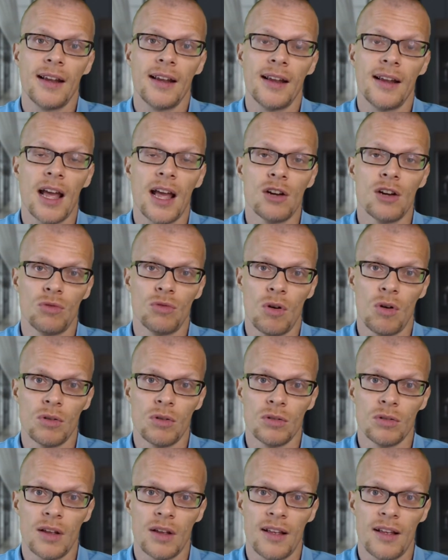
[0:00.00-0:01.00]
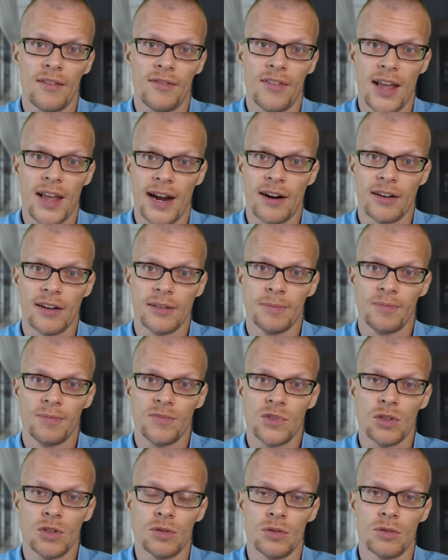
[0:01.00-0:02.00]
enroll there
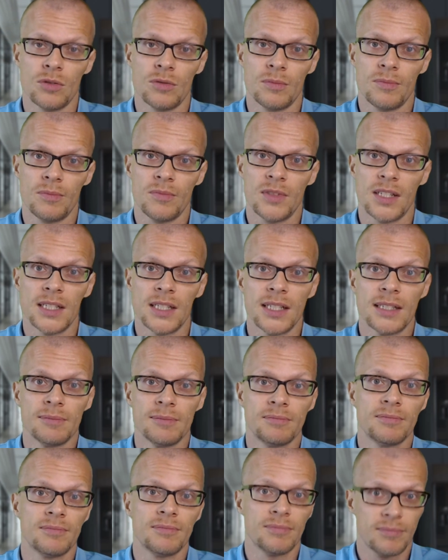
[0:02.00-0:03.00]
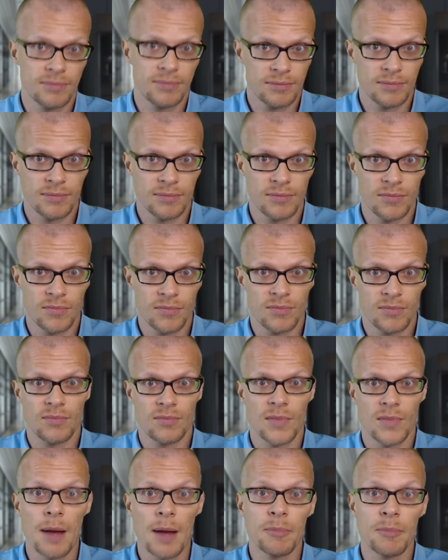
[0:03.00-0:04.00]
to the
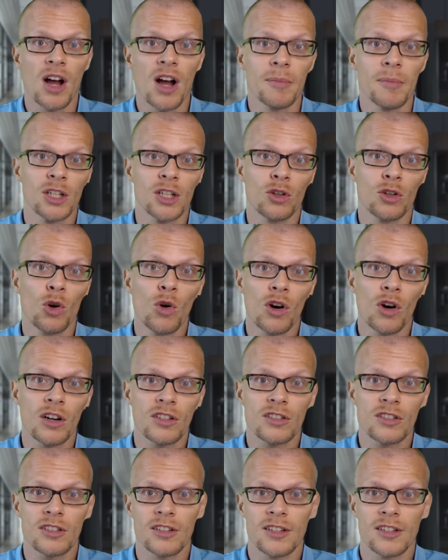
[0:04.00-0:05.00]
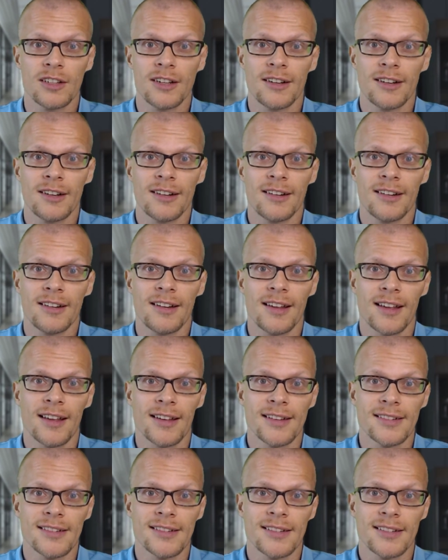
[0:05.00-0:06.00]
upcoming course.
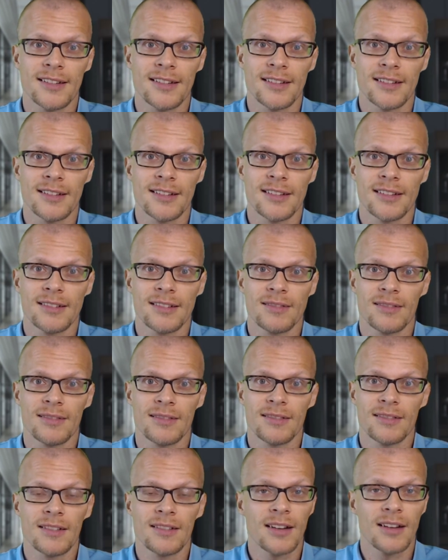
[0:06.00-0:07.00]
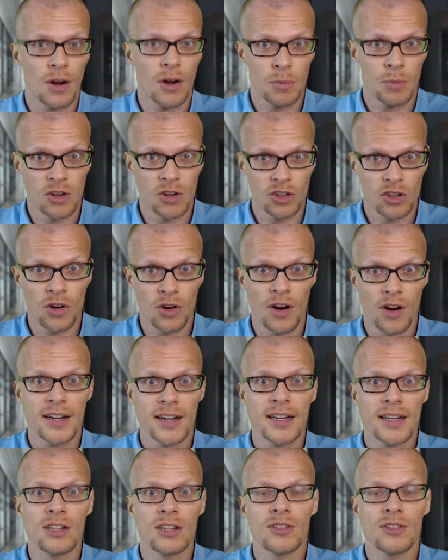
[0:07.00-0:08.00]
And I hope you enjoy
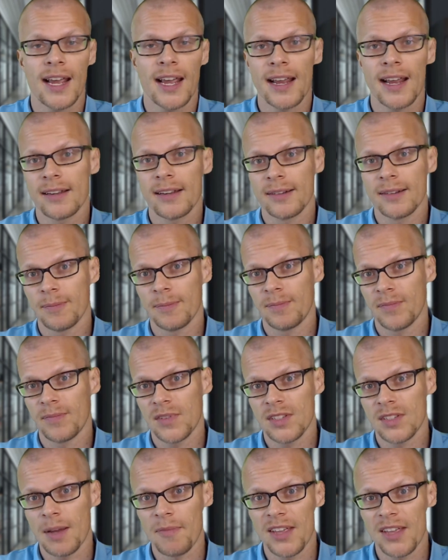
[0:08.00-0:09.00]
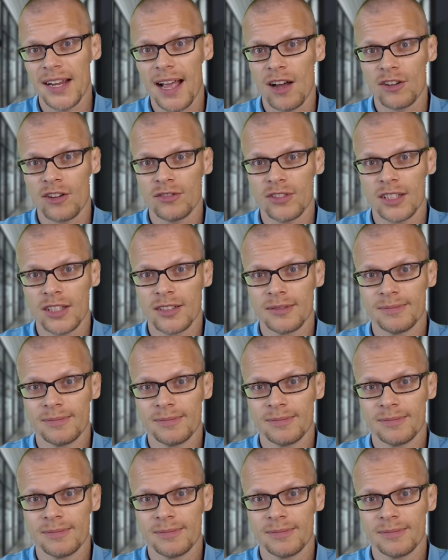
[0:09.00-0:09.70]
it and you take something out of it.